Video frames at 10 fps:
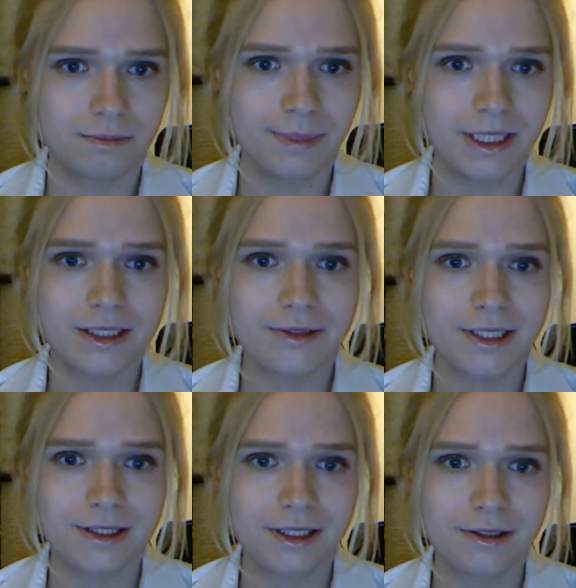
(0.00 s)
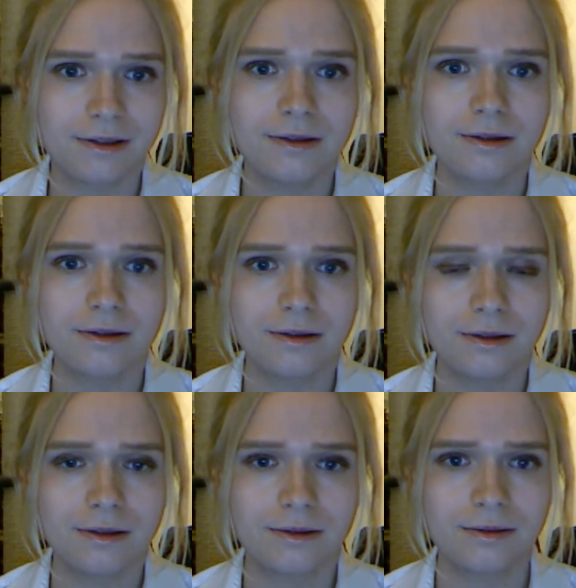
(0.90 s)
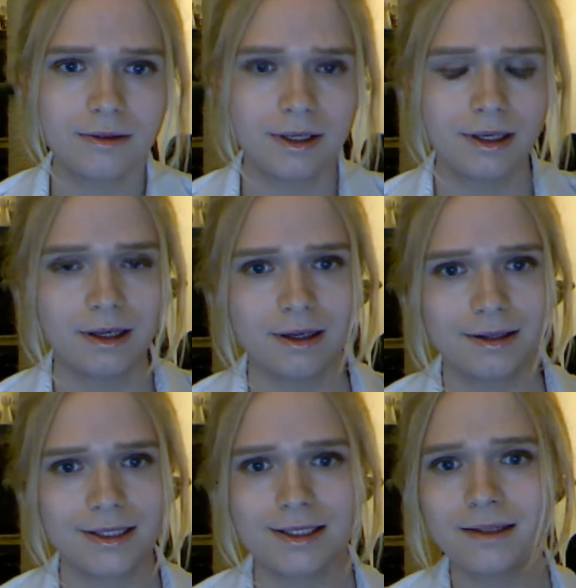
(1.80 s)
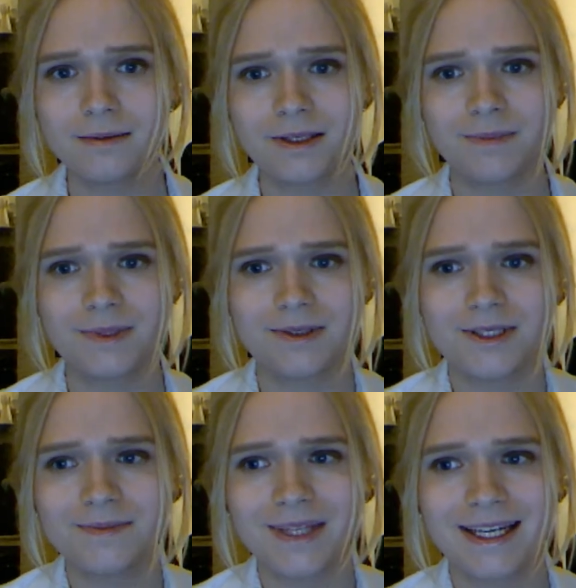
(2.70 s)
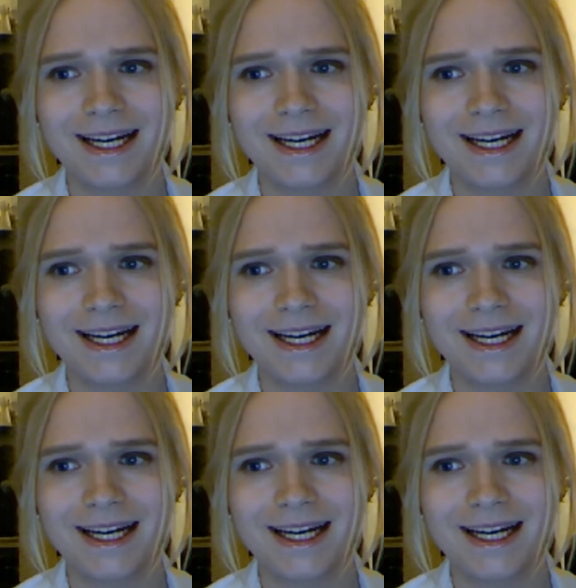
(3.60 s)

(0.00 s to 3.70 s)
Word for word: being transgendered, you know, it's not something